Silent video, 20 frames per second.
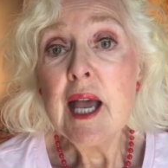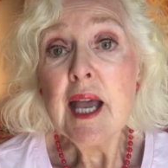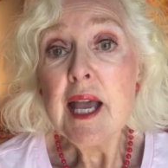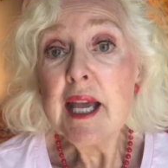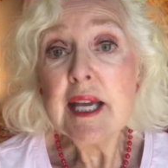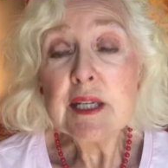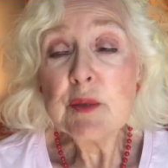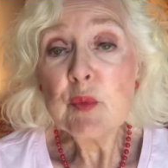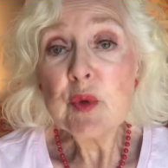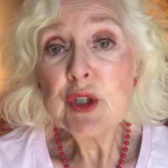
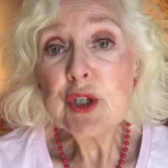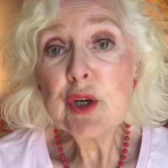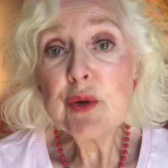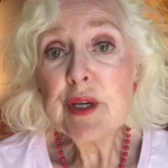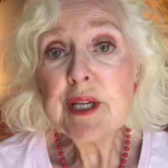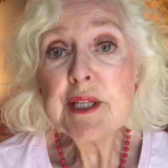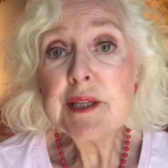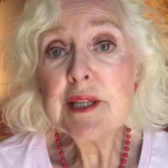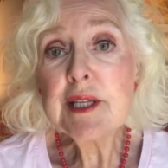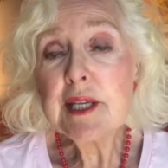And when you're
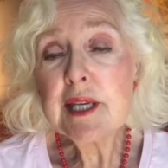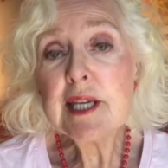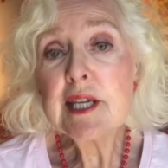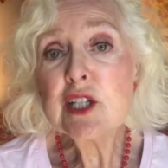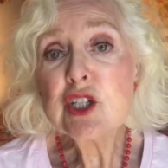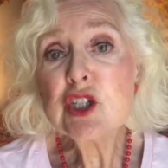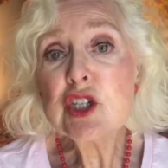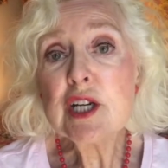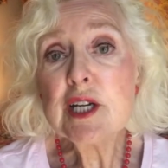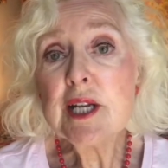in the
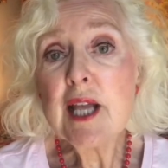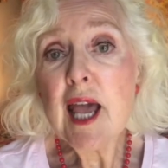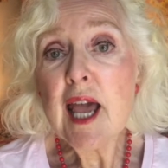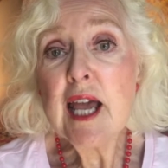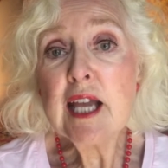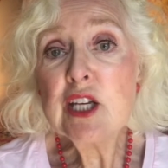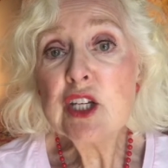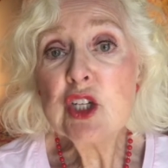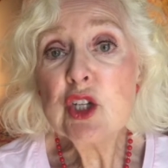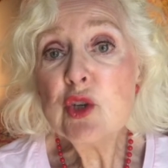kitchen
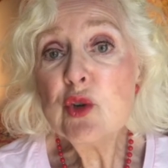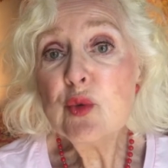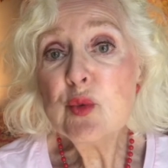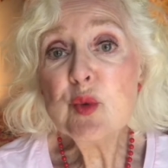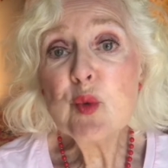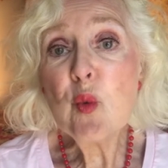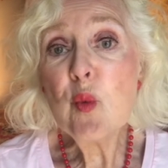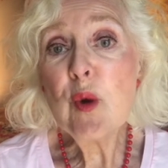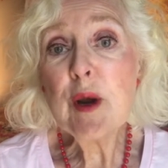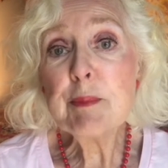and you
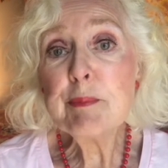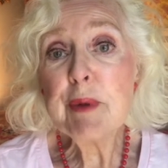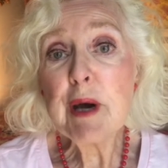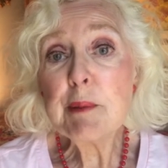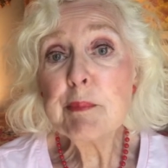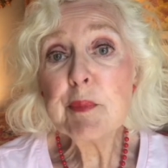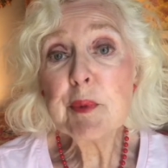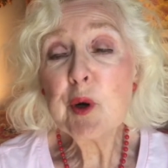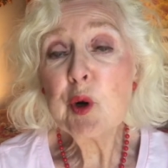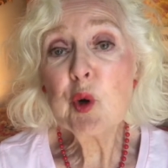whip
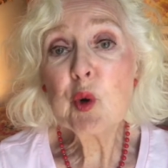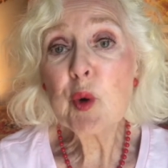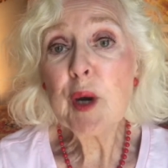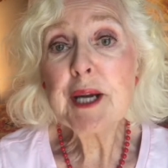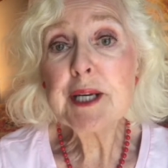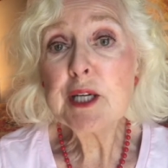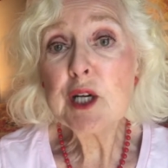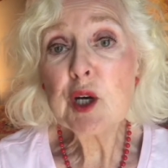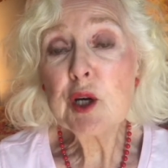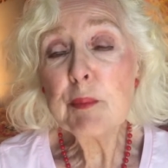up
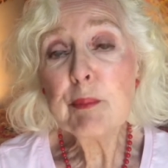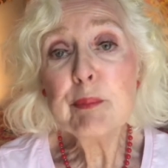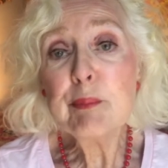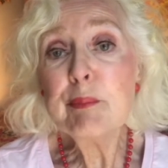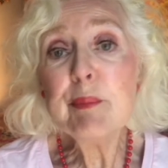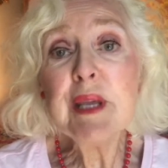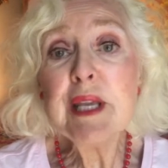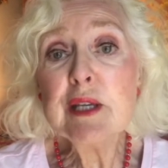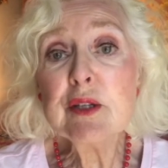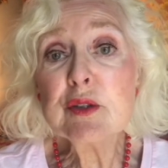great
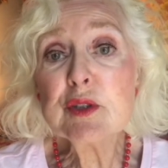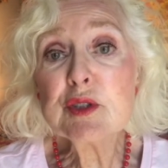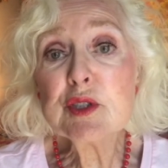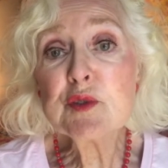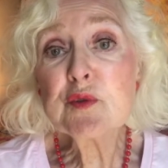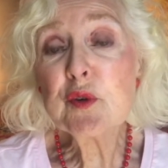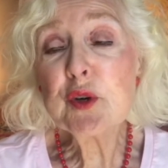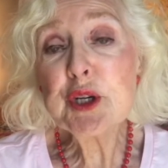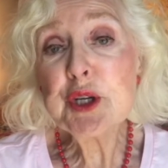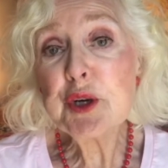
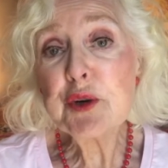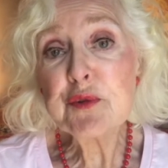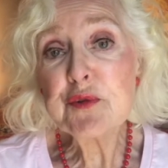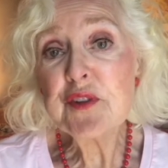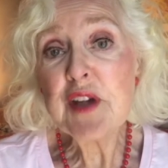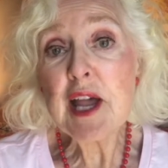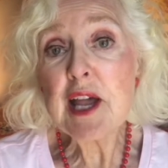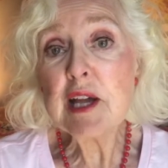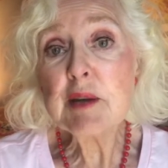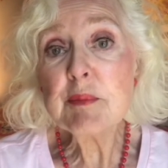meals for your
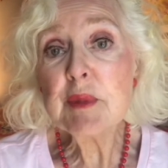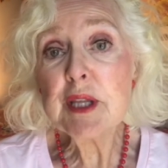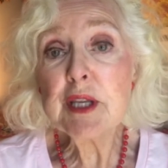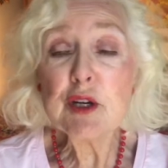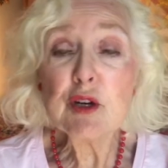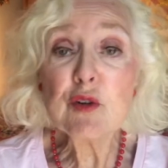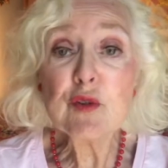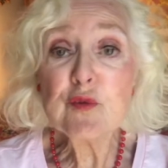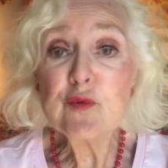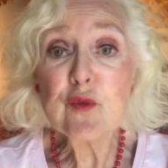
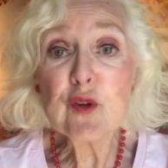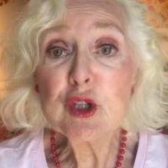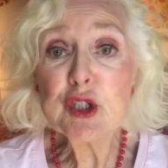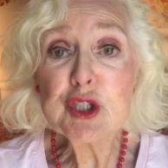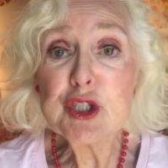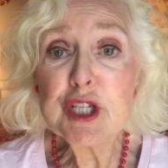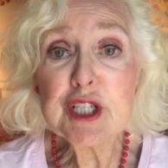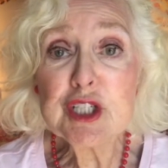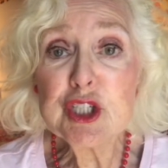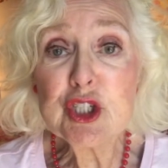family or for
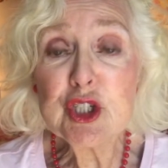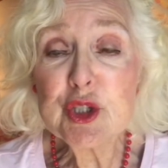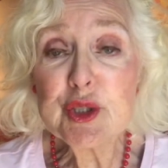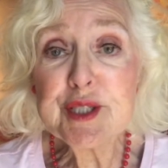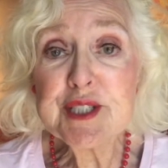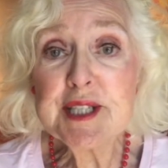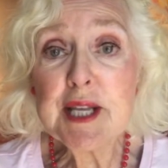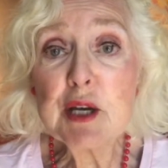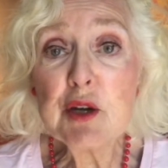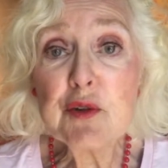just
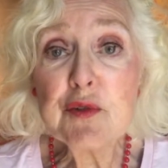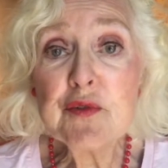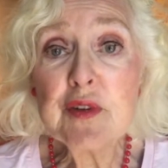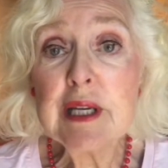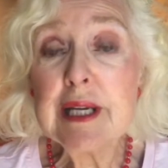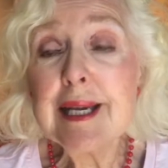yourself,